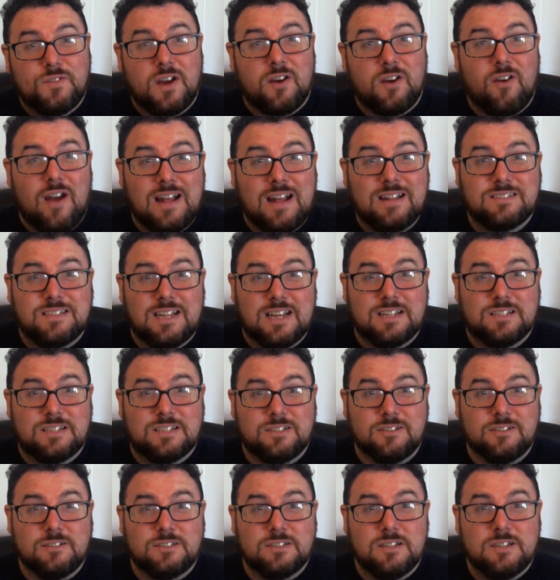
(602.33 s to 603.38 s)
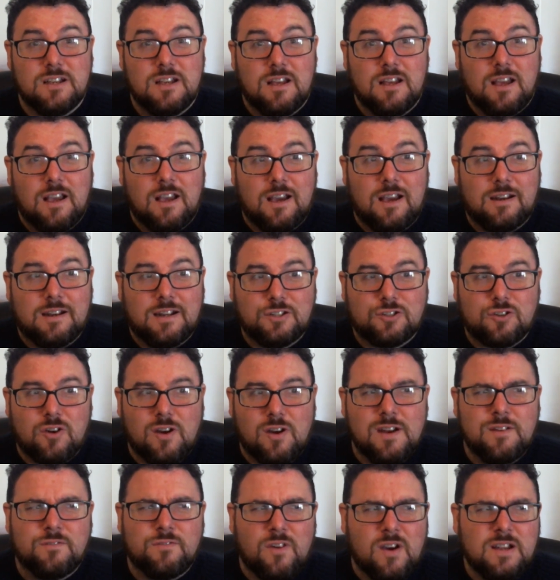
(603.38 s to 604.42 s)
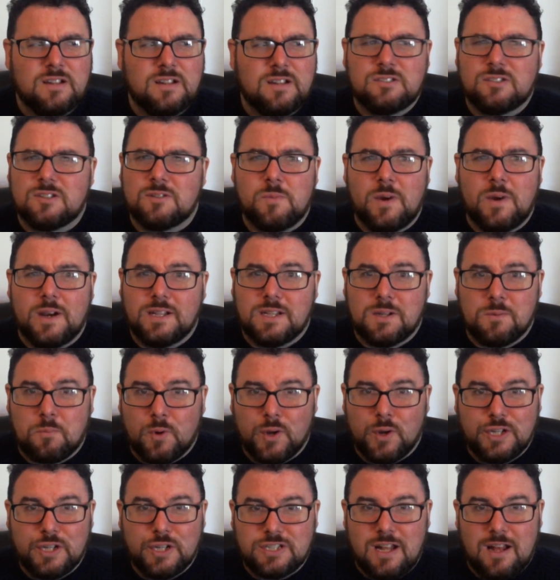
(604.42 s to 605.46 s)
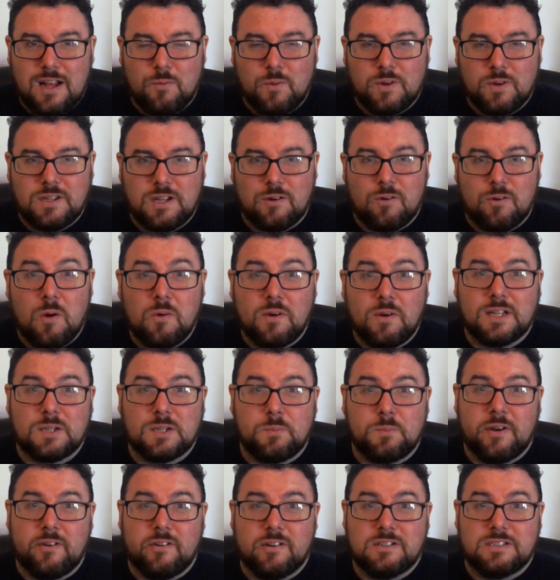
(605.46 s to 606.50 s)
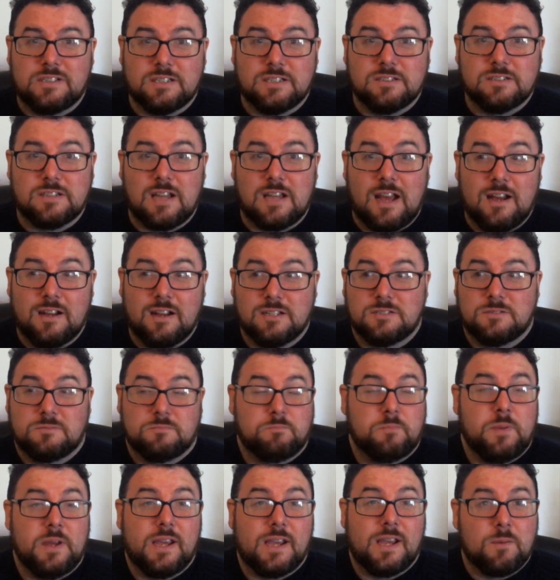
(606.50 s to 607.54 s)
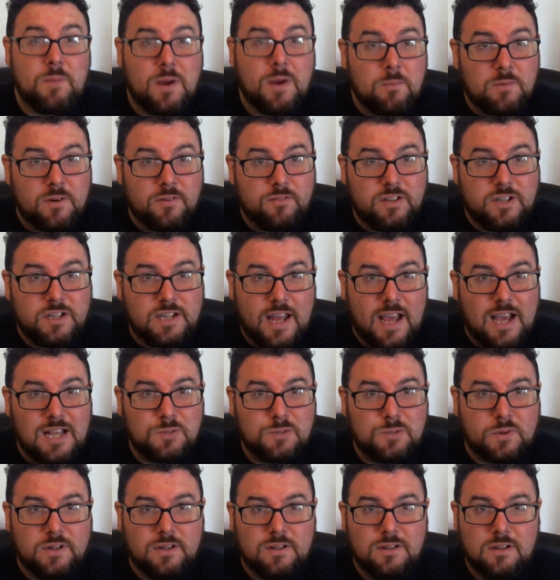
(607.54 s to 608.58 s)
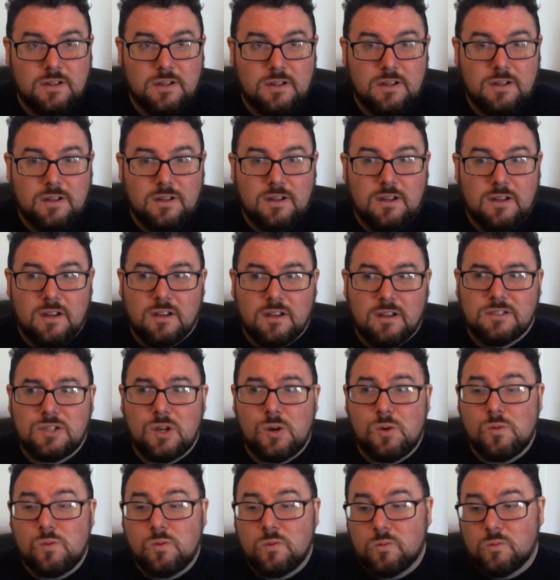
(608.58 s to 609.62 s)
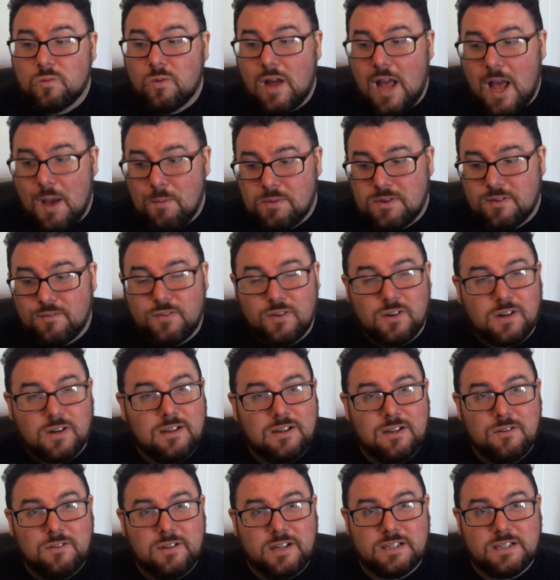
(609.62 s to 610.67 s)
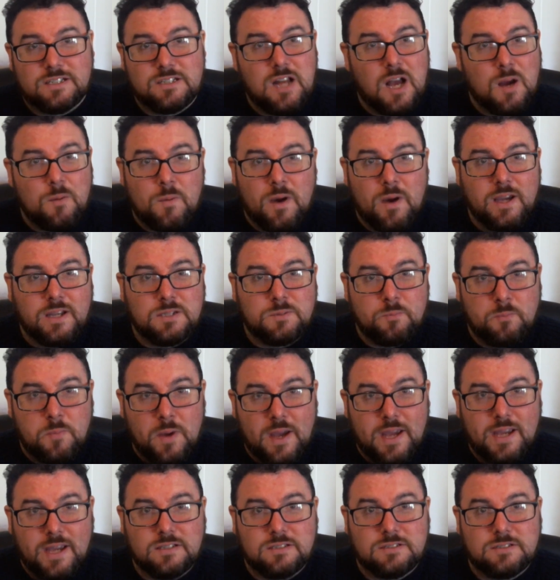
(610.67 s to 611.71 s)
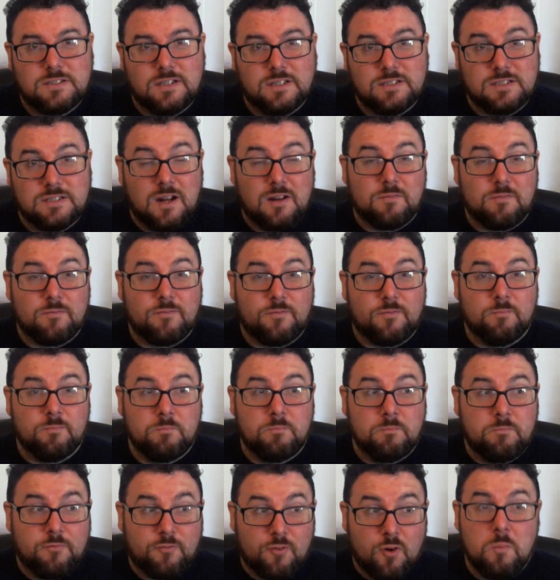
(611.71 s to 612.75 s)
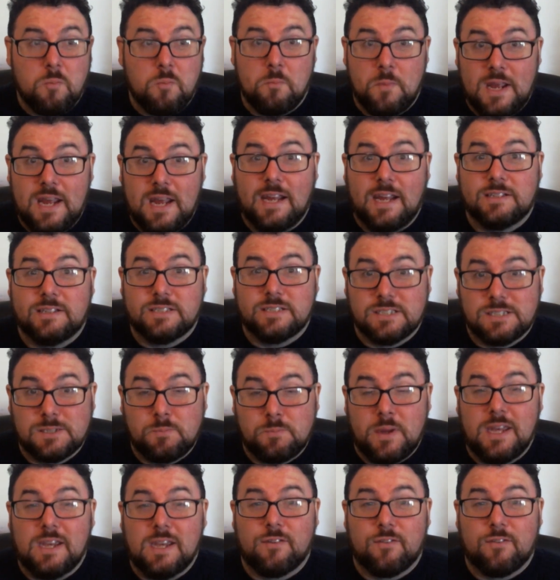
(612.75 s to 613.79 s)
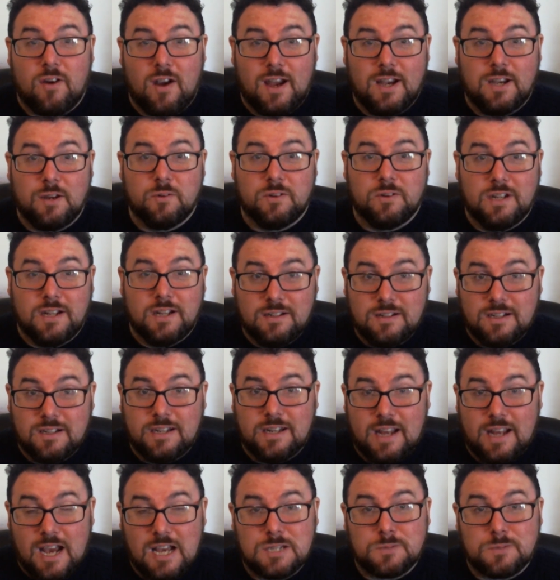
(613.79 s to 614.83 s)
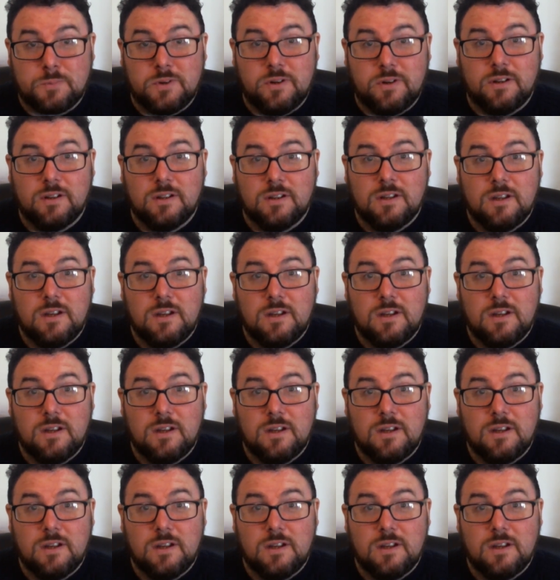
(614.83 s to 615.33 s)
their ancestors, and then try and find some way to bridge that with their own experiences as being a member of the diaspora. So, absolutely, it's not my space. It's not for me to speak for anyone in the diaspora,